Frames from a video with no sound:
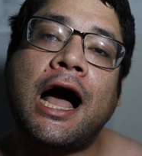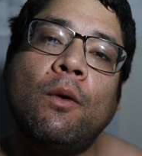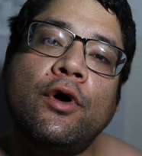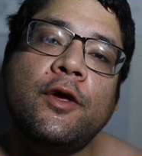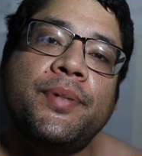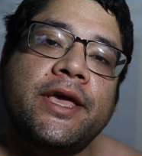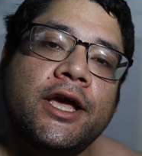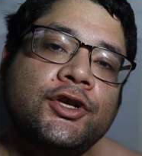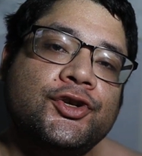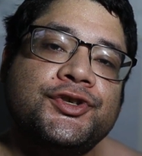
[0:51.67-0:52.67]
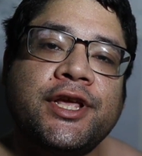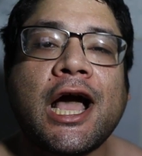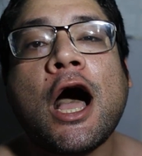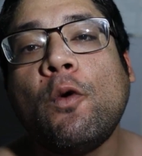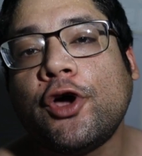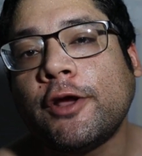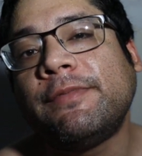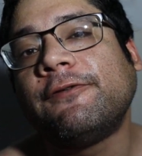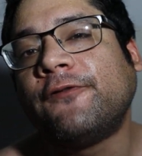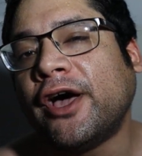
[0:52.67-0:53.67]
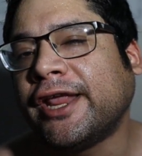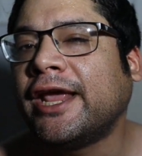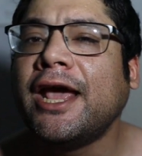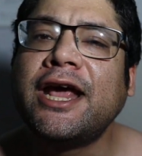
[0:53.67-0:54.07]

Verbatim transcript: I want to be interesting. I want to be funny.